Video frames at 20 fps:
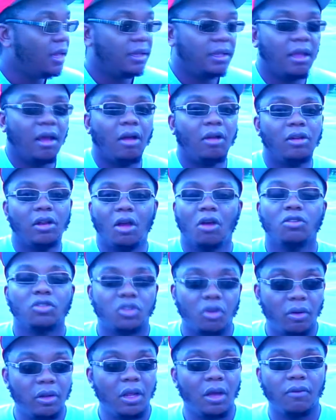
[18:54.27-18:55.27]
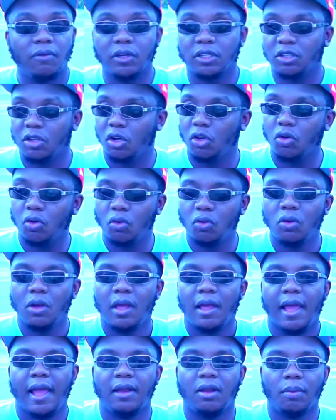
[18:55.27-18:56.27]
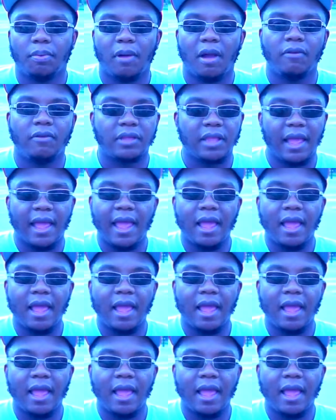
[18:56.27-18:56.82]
The unknown showing up was cool. I had no problem with that.